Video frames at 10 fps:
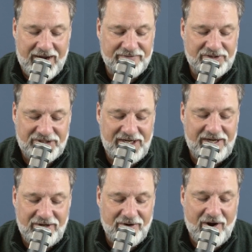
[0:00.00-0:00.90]
I've
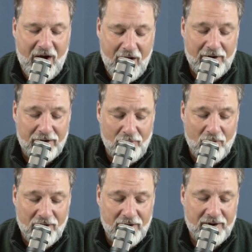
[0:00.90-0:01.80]
seen your hard
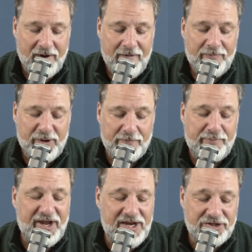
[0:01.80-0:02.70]
work your
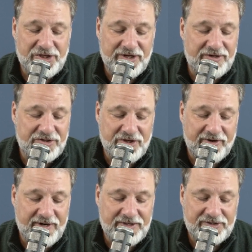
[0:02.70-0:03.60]
patient
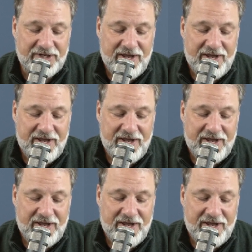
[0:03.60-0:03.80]
endurance.